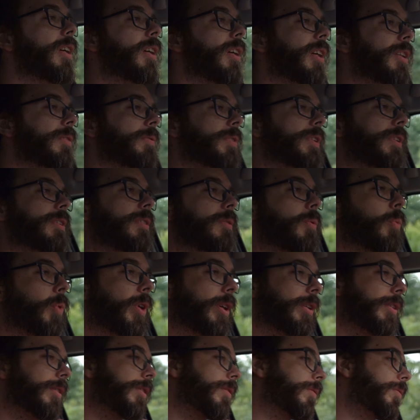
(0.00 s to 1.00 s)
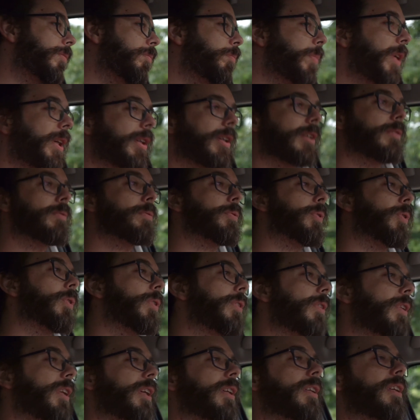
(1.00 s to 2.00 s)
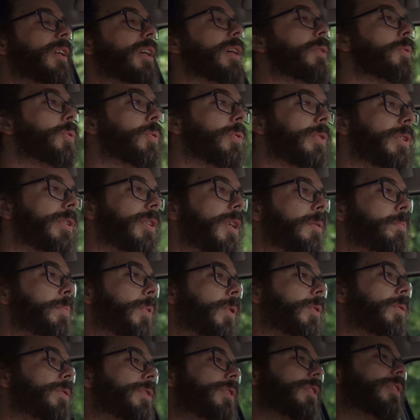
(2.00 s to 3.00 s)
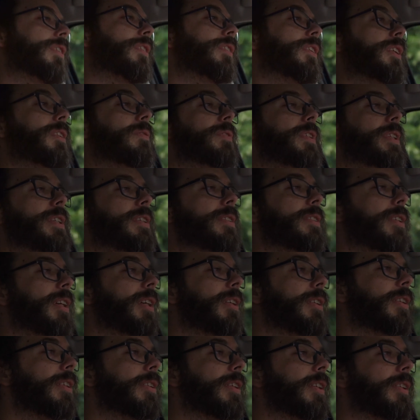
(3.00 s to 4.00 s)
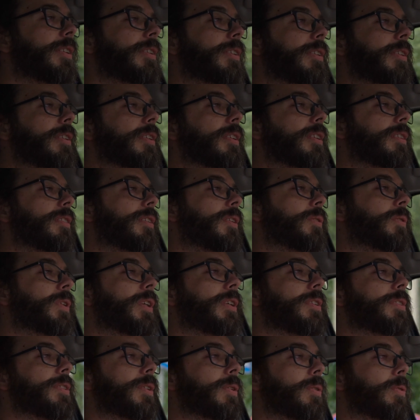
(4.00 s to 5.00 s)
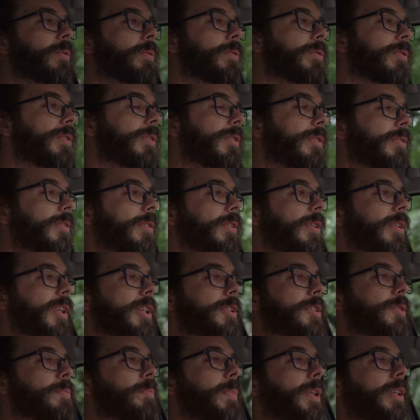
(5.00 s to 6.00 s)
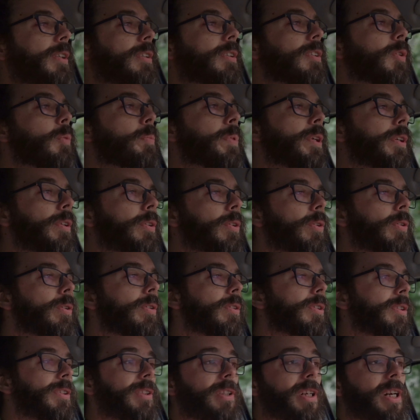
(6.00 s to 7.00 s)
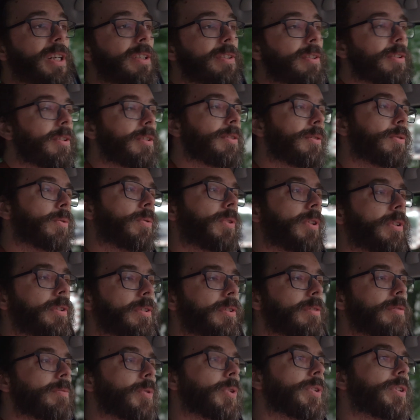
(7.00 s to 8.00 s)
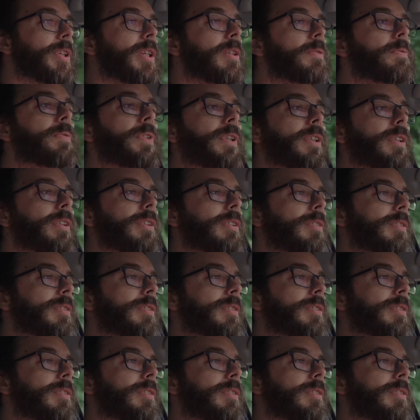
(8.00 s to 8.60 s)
and we went back and forth like how to really approach it and then we decided that uh, okay so let's make the open call and ask the students what they think